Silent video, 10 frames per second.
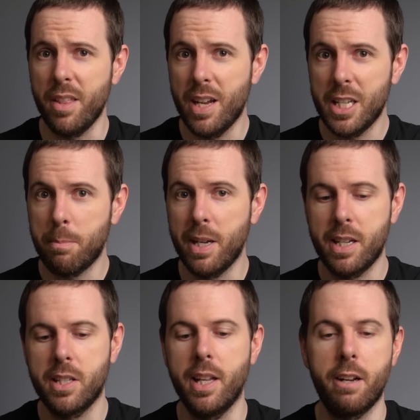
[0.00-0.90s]
other
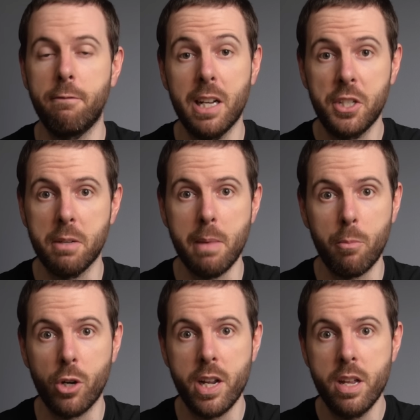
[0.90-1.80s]
aspects like faster
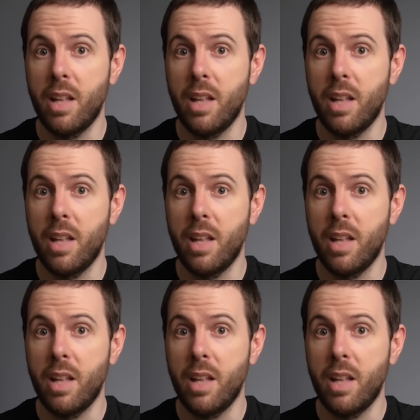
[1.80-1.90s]
memory